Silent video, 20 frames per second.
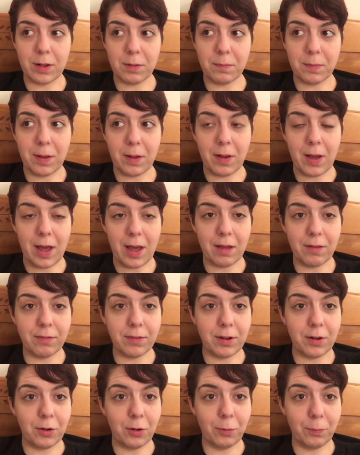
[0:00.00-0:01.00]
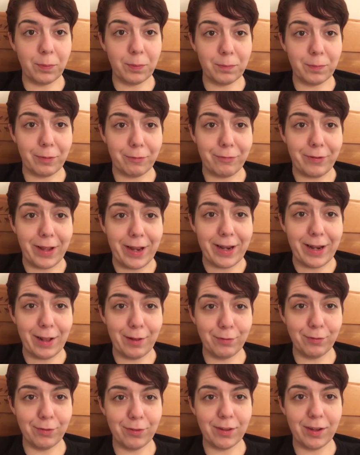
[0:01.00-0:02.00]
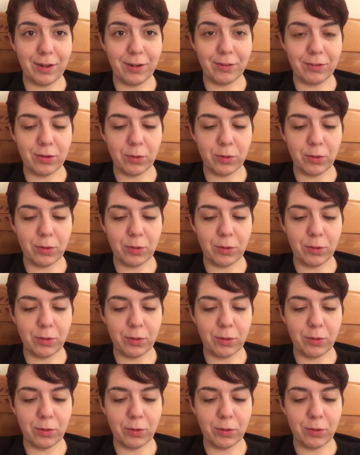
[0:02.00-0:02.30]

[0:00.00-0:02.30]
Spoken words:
about having an open buffet downstairs